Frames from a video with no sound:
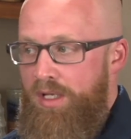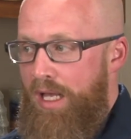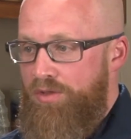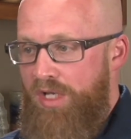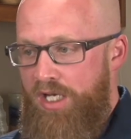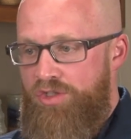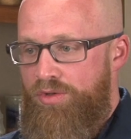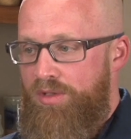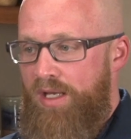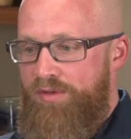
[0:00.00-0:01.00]

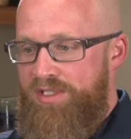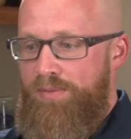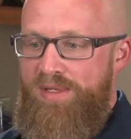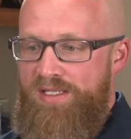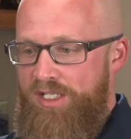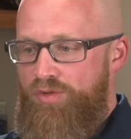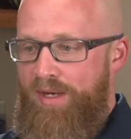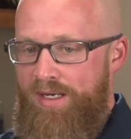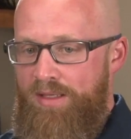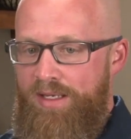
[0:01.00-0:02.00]
aldosterone levels can be
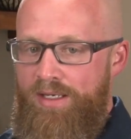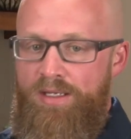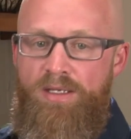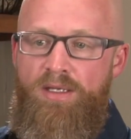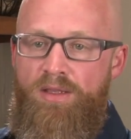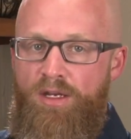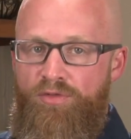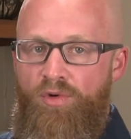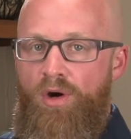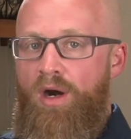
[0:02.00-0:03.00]
dysregulated.
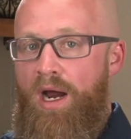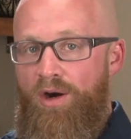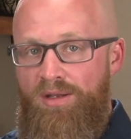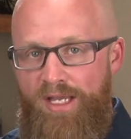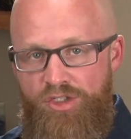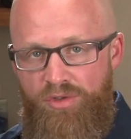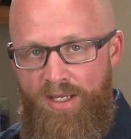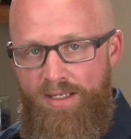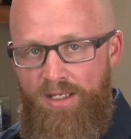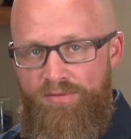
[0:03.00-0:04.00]
Therefore, our
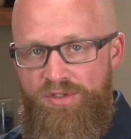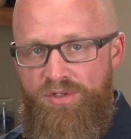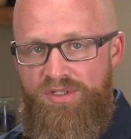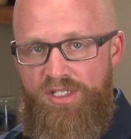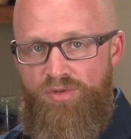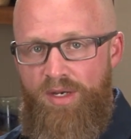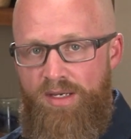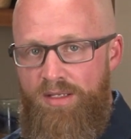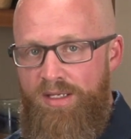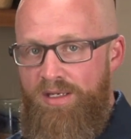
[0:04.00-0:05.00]
electrolyte levels are
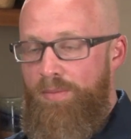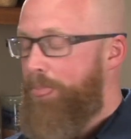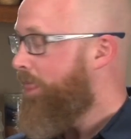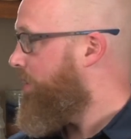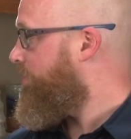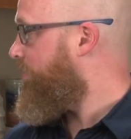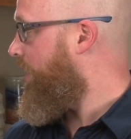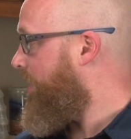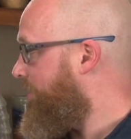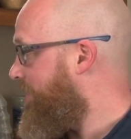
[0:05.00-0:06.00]
dysregulated.
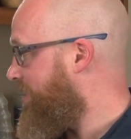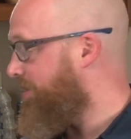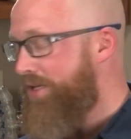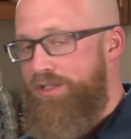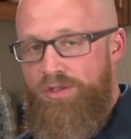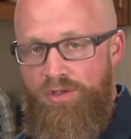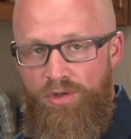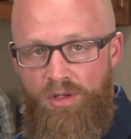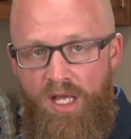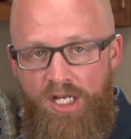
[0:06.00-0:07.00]
This leads to
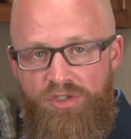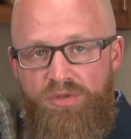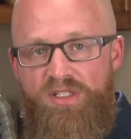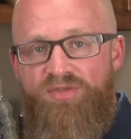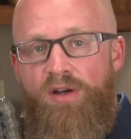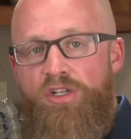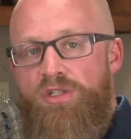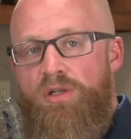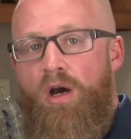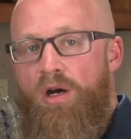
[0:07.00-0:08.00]
neurological
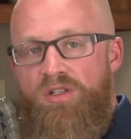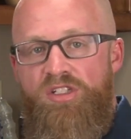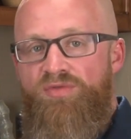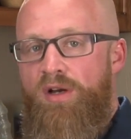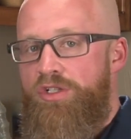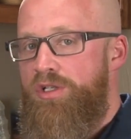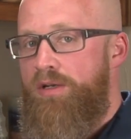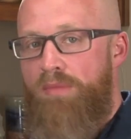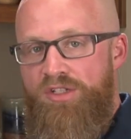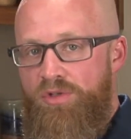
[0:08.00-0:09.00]
dysfunction, heart dysfunction,
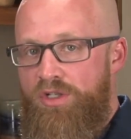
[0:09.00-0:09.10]
and muscle